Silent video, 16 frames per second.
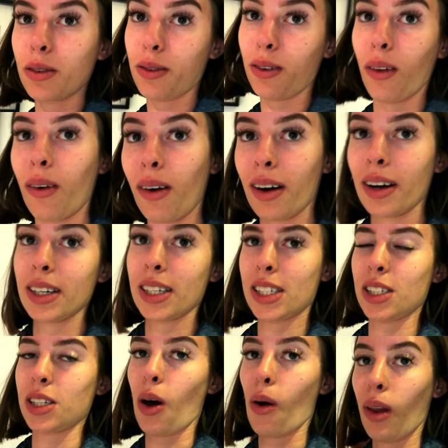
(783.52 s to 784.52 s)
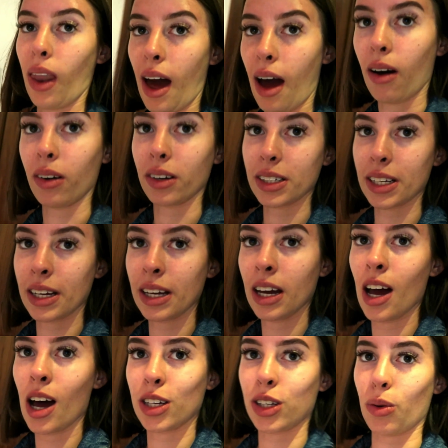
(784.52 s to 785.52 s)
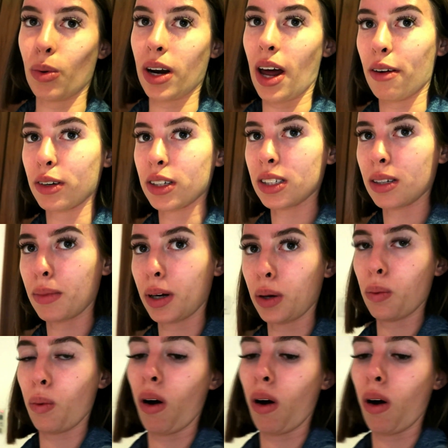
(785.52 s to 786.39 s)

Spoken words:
the floor is so loud, so whenever somebody